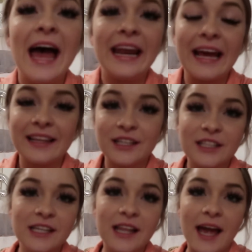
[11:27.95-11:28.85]
and I
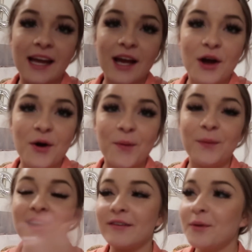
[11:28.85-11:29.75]
literally, like,
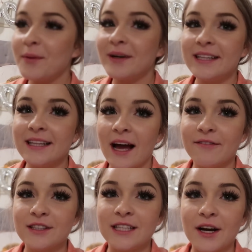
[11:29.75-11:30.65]
whenever we were in the line
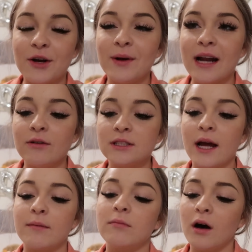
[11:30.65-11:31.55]
for Dairy Queen, I was
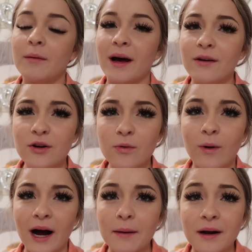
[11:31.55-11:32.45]
like, Mom, I don't know
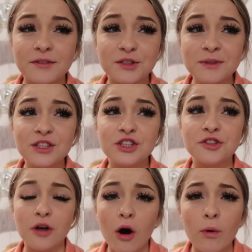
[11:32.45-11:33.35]
why, but I've just been
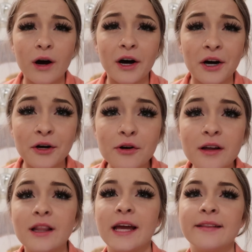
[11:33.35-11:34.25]
so
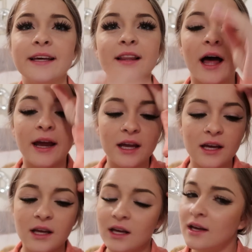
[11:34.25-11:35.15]
hungry lately. Like,
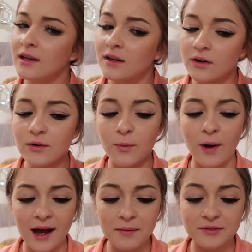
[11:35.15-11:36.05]
I don't know
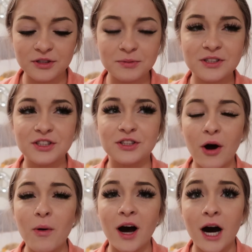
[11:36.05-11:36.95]
why, but I've just been so